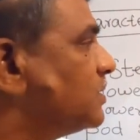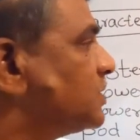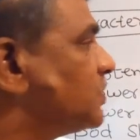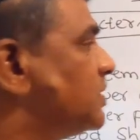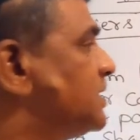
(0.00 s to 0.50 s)

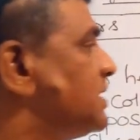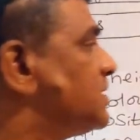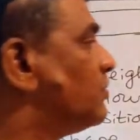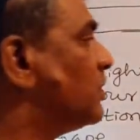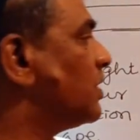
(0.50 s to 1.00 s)
So this is
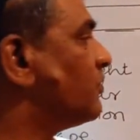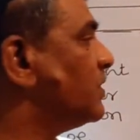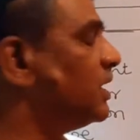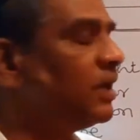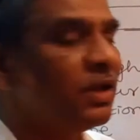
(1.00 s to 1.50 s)
one of
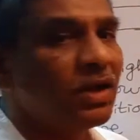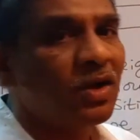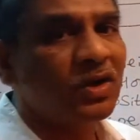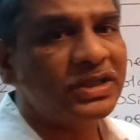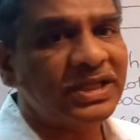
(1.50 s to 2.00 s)
the
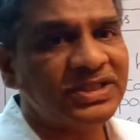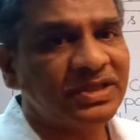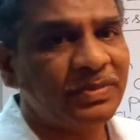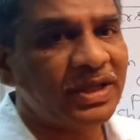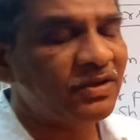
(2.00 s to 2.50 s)

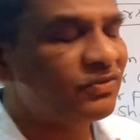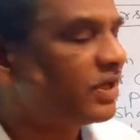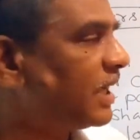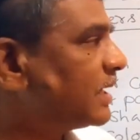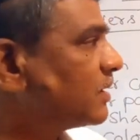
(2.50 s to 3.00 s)
contrasting pair of a
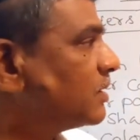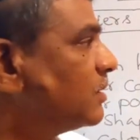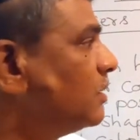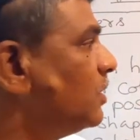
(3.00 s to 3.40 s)
character